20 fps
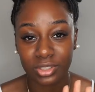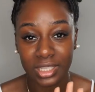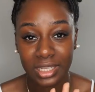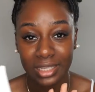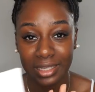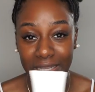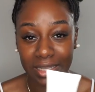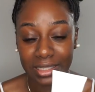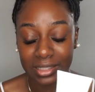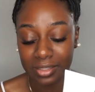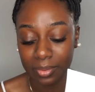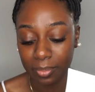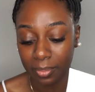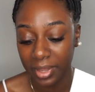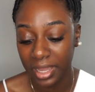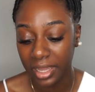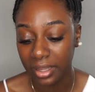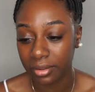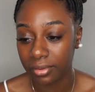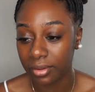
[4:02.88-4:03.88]
your skin nice and
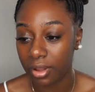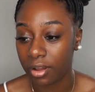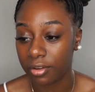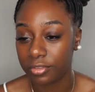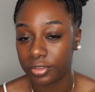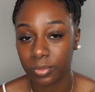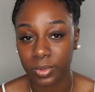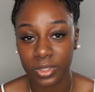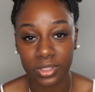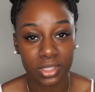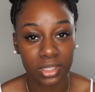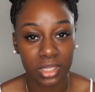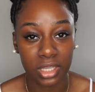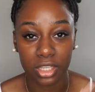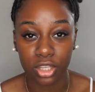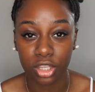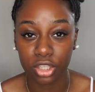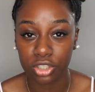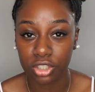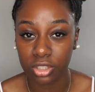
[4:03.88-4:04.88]
matte afterwards and
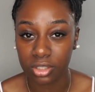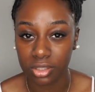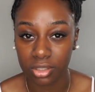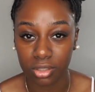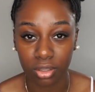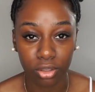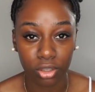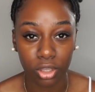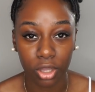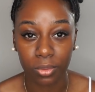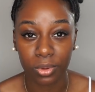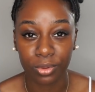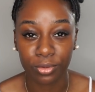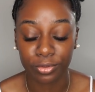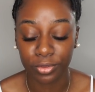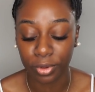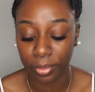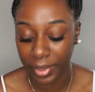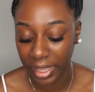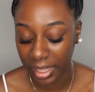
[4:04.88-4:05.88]
then you can just go in
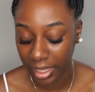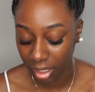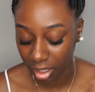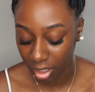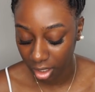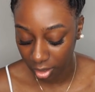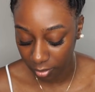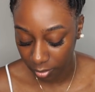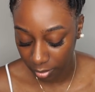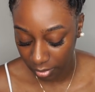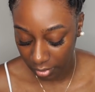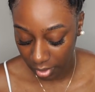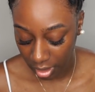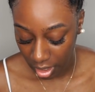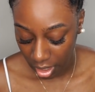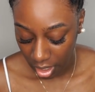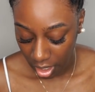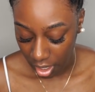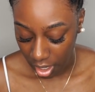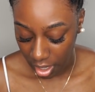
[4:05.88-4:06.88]
with your makeup
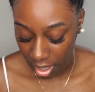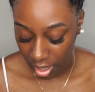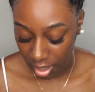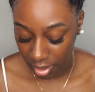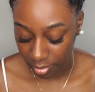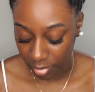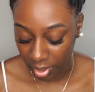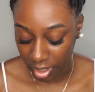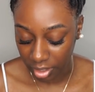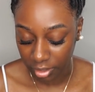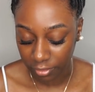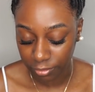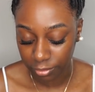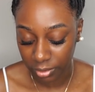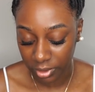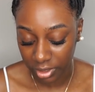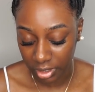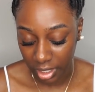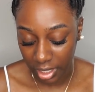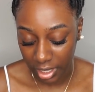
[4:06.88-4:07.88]
um, another
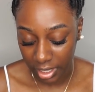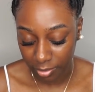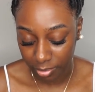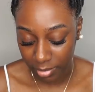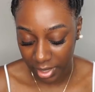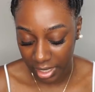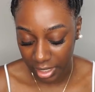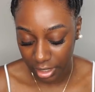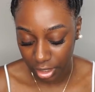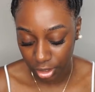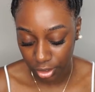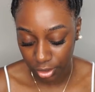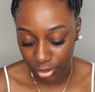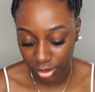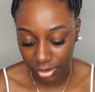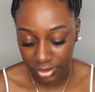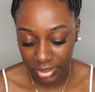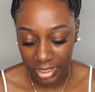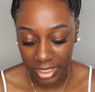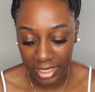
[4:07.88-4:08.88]
one that I may
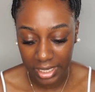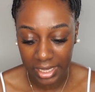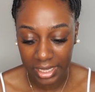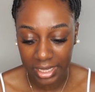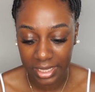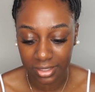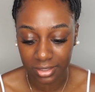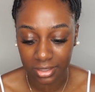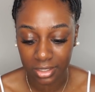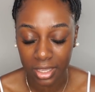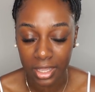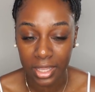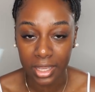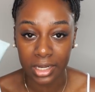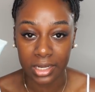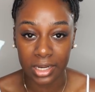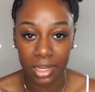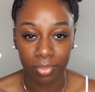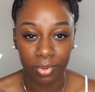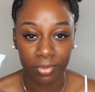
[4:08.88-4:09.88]
use is
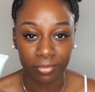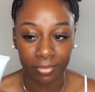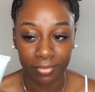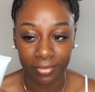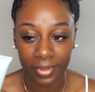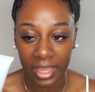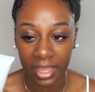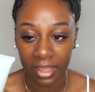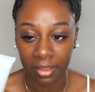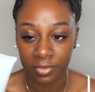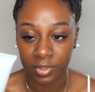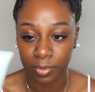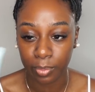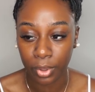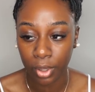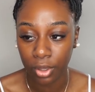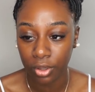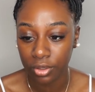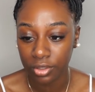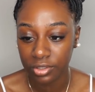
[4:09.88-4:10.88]
Nip and Fab's
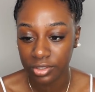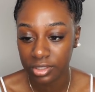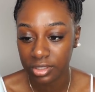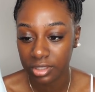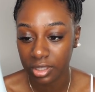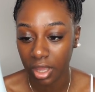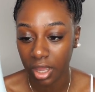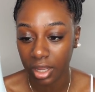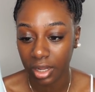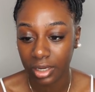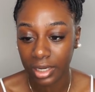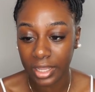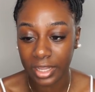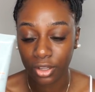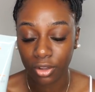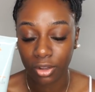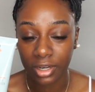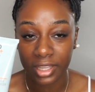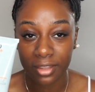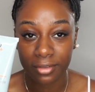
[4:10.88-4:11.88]
Post
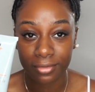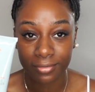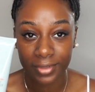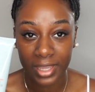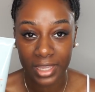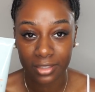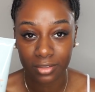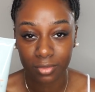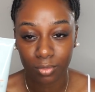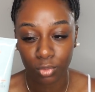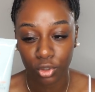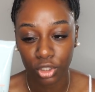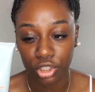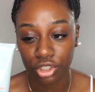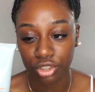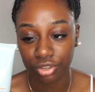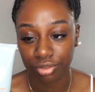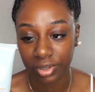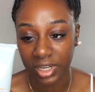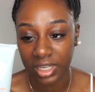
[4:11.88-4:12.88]
Glycolic Fix
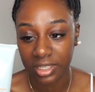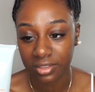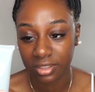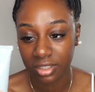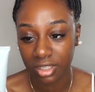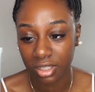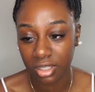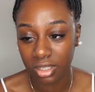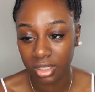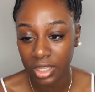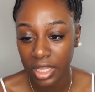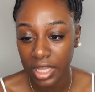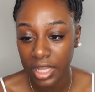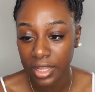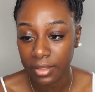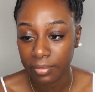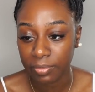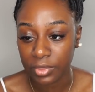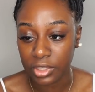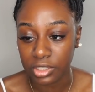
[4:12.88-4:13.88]
Moisturizer
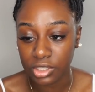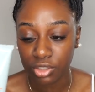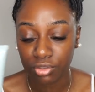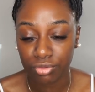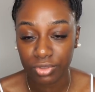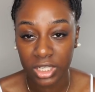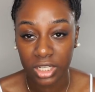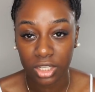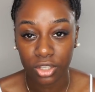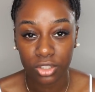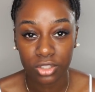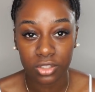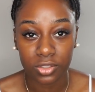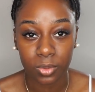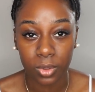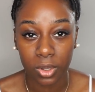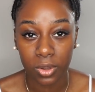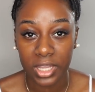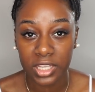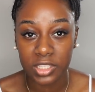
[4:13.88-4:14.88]
this is really good
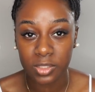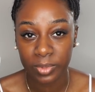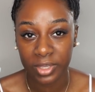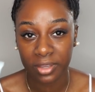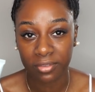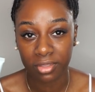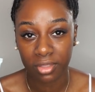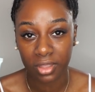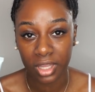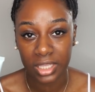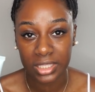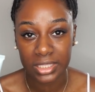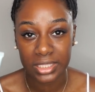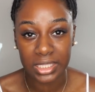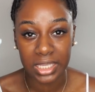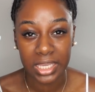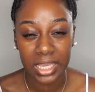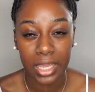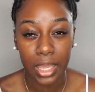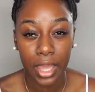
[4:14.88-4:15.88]
as well SPF
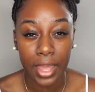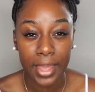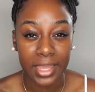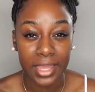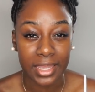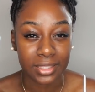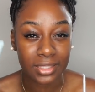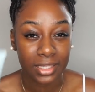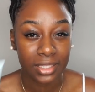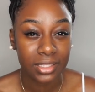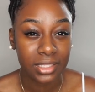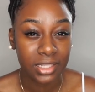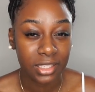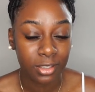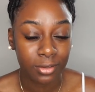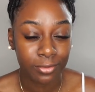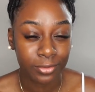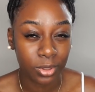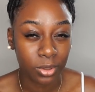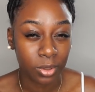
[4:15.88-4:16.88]
30 it does
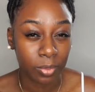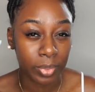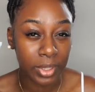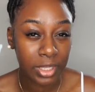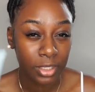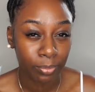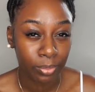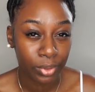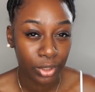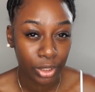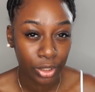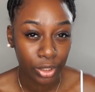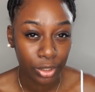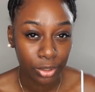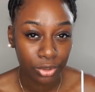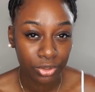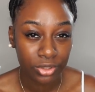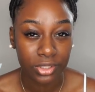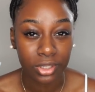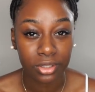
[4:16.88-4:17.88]
leave you a bit
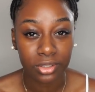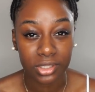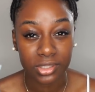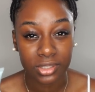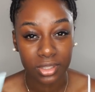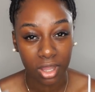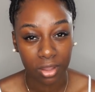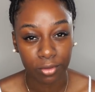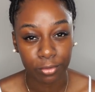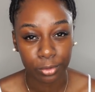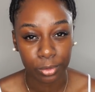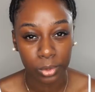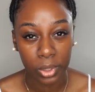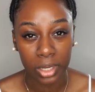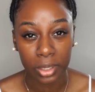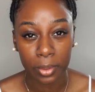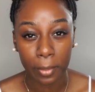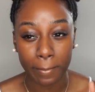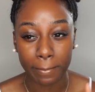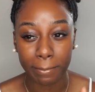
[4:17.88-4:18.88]
blue so does the other
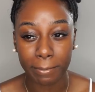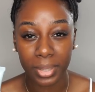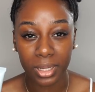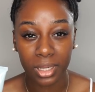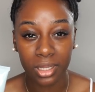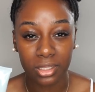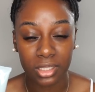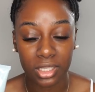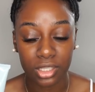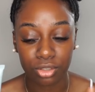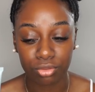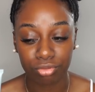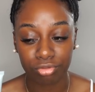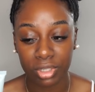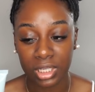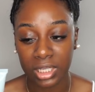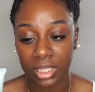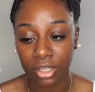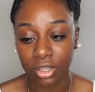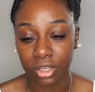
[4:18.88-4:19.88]
one but it's
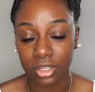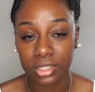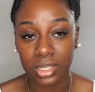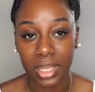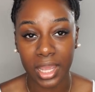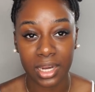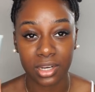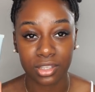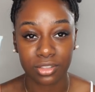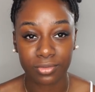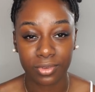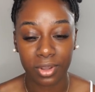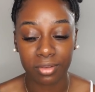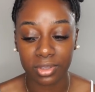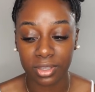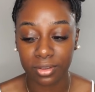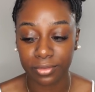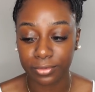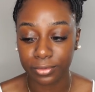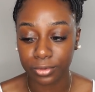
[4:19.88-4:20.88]
really good and it's
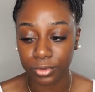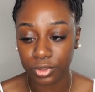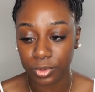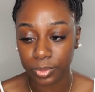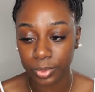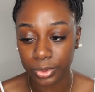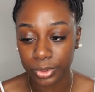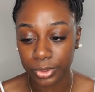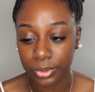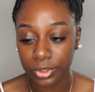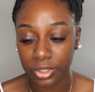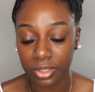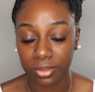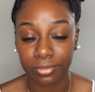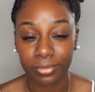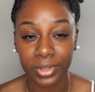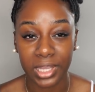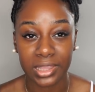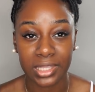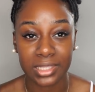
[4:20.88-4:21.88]
very affordable you
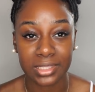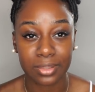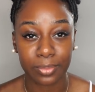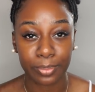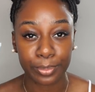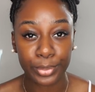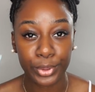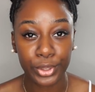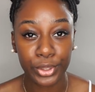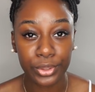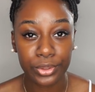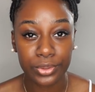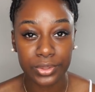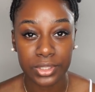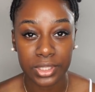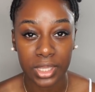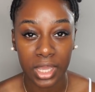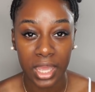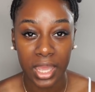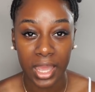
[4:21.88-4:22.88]
can find this in
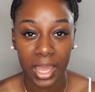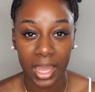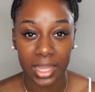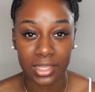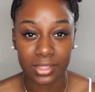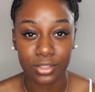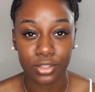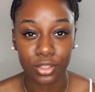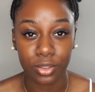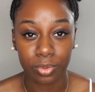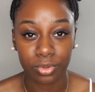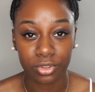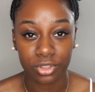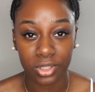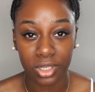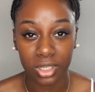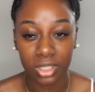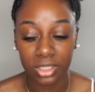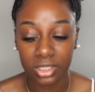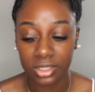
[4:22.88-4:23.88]
Boots and
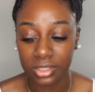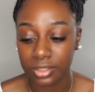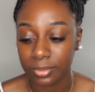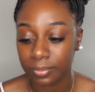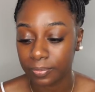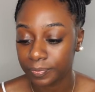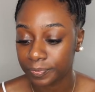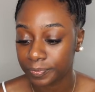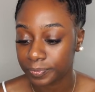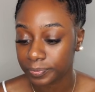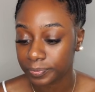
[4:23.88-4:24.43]
Superdrugs